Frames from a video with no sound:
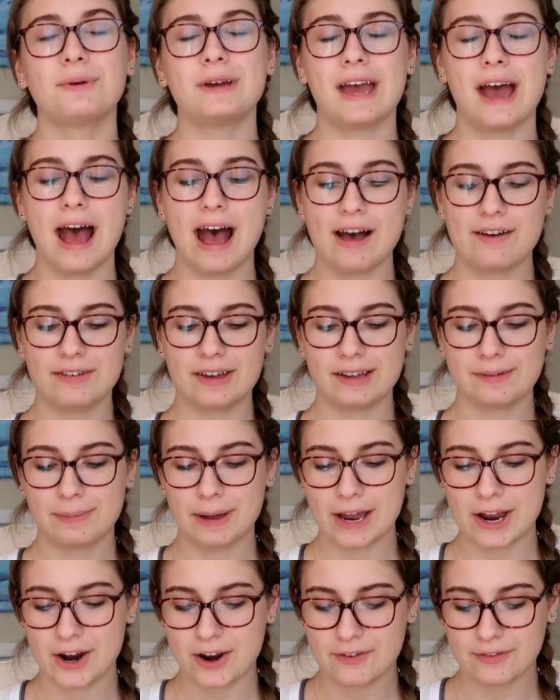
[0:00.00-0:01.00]
we have a
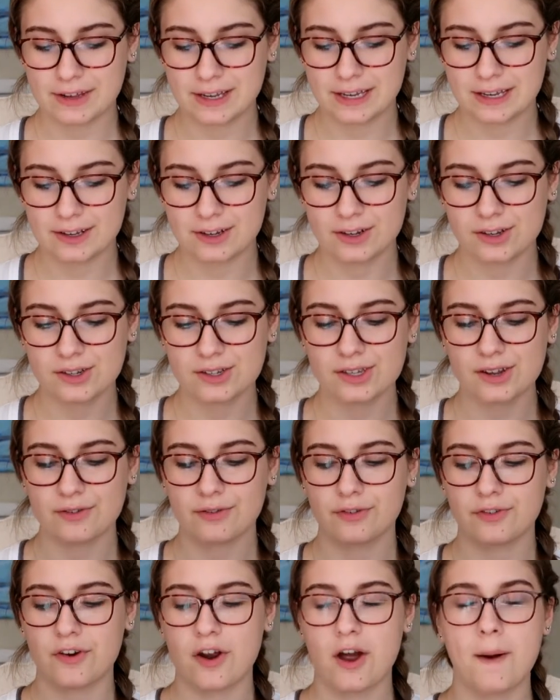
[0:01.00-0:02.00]
pair of heels
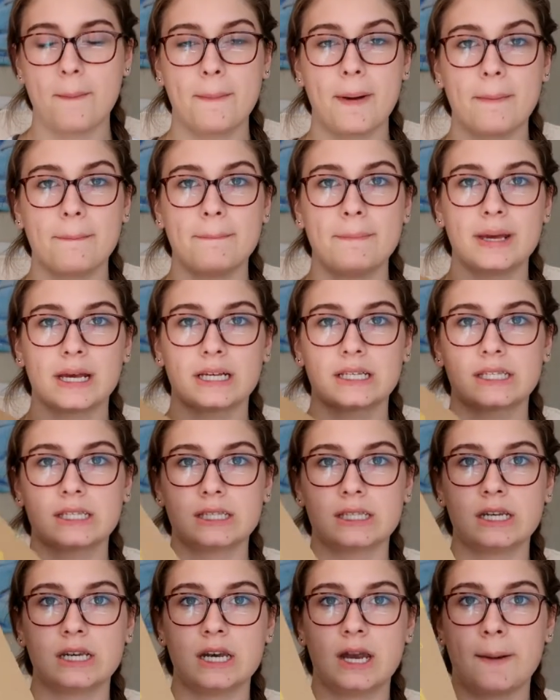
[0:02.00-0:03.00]
from mix
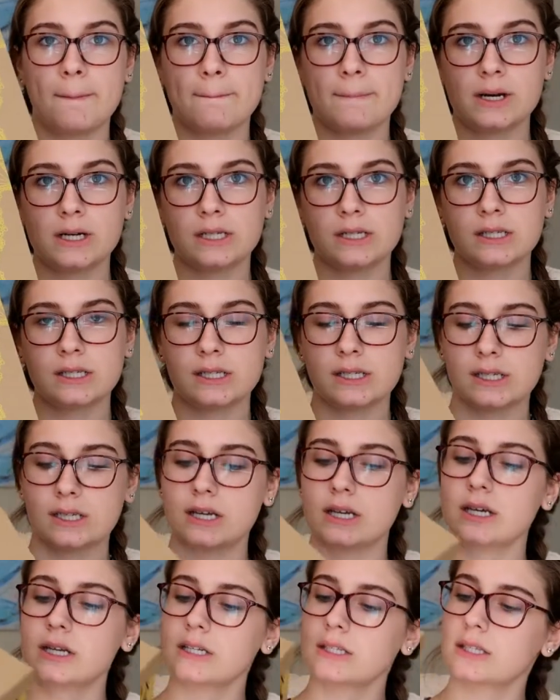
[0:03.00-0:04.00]
number
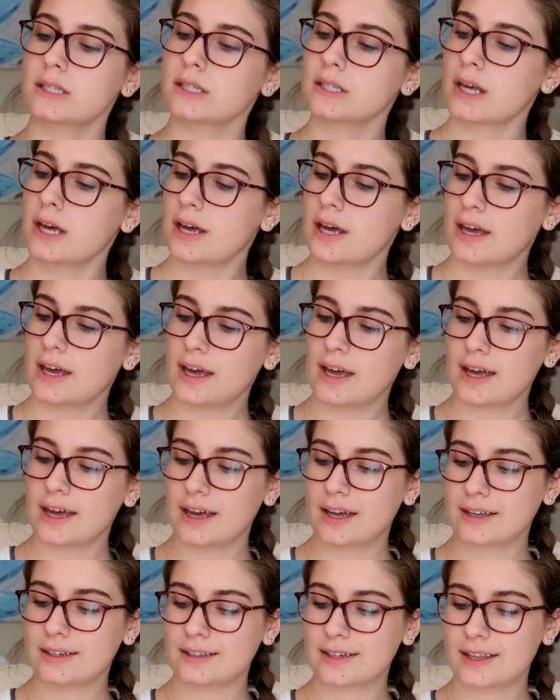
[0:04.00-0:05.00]
6.
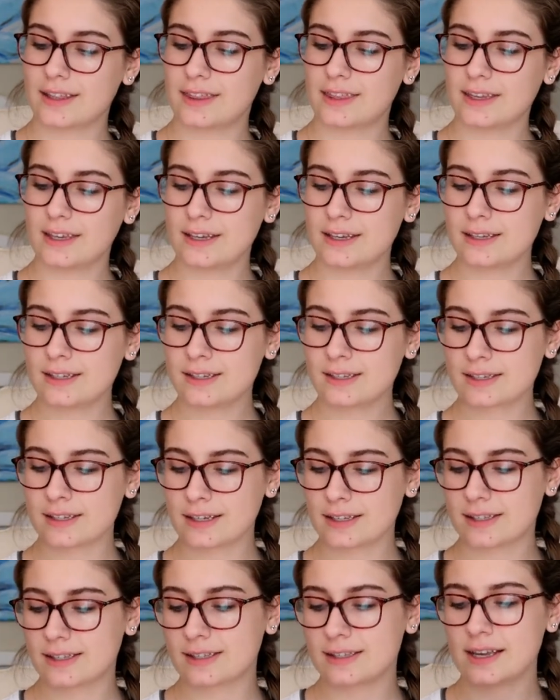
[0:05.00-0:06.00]
And these,
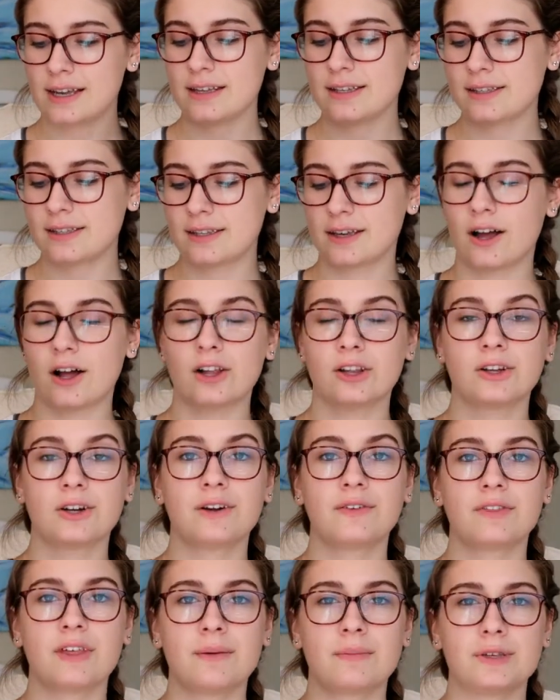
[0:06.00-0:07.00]
it says the color
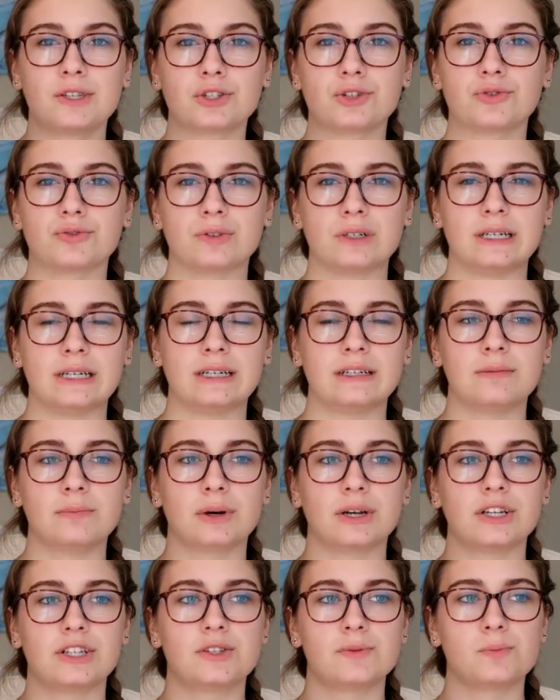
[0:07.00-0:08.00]
of them is green,
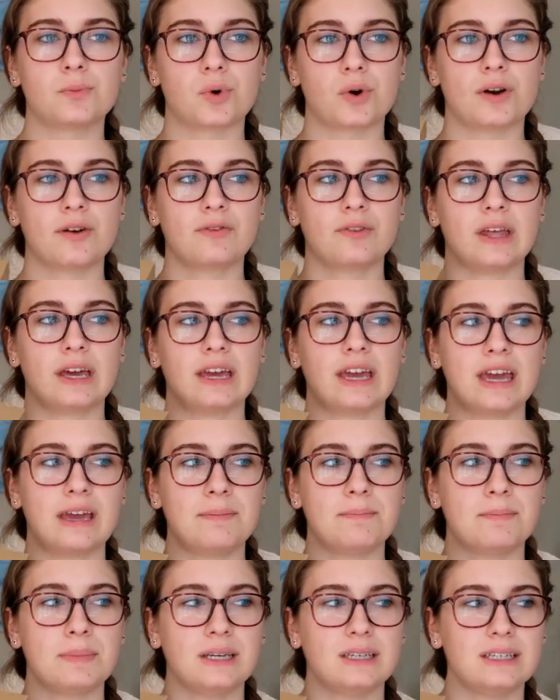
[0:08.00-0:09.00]
but it's more of like
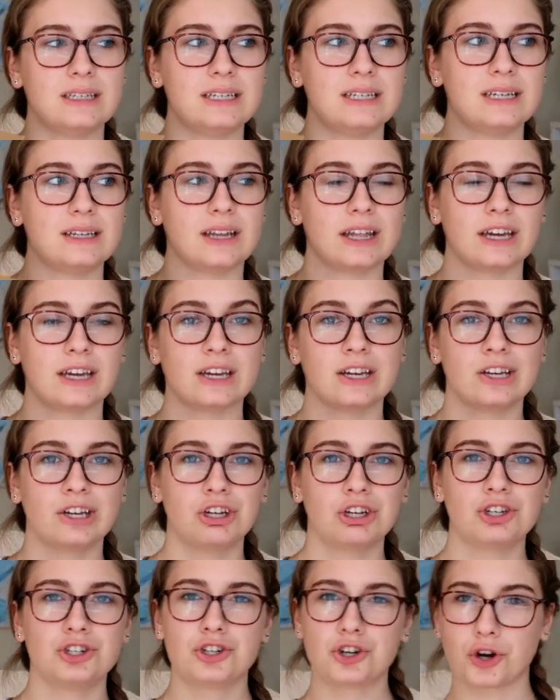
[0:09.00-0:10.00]
a minty, like
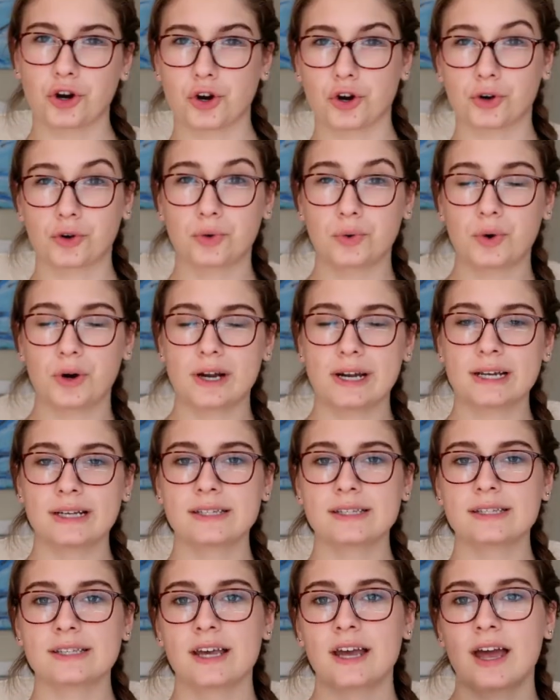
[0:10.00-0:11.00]

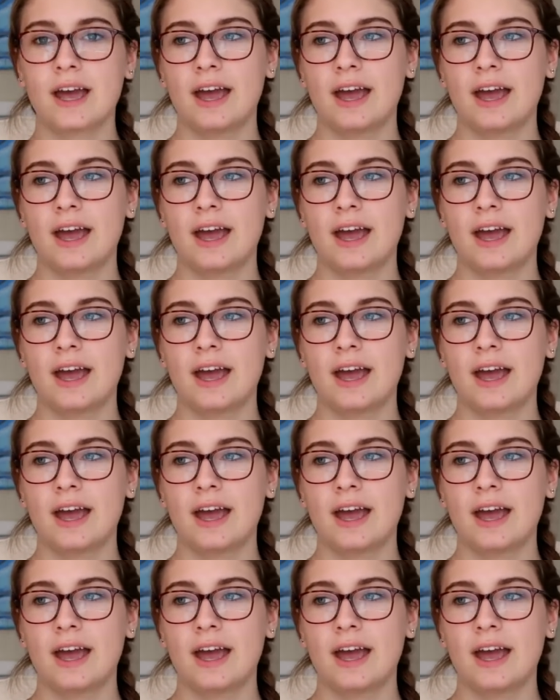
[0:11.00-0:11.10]
turquoise.